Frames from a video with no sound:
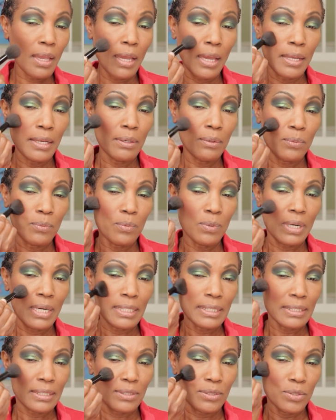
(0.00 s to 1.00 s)
and
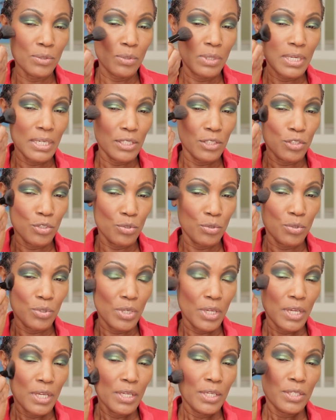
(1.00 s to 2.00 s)
what you can do
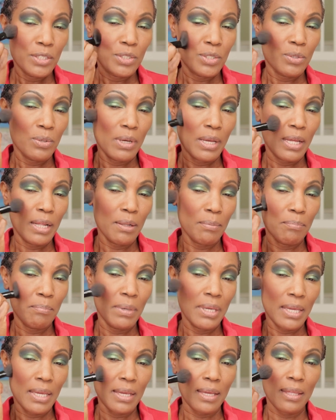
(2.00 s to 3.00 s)
to help
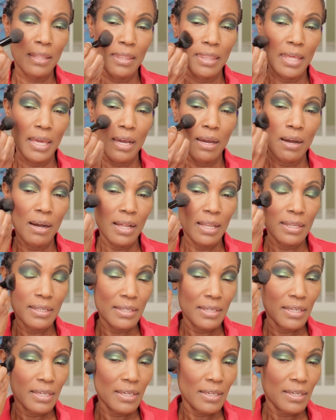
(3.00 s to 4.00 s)
make their
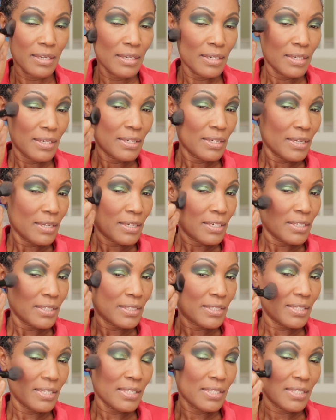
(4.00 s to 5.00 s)
holiday
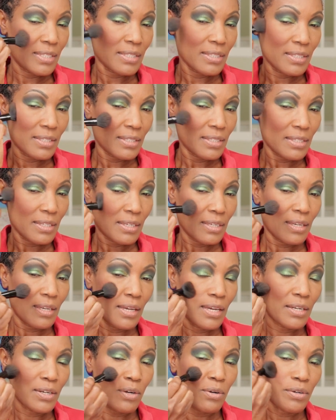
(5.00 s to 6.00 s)
season
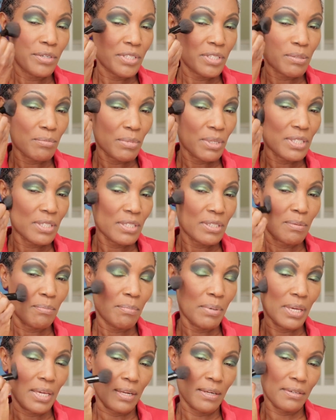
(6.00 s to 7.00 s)
and Christmas
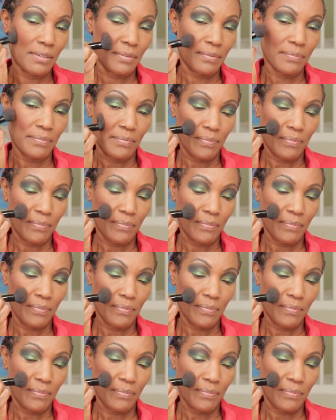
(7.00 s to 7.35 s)
better.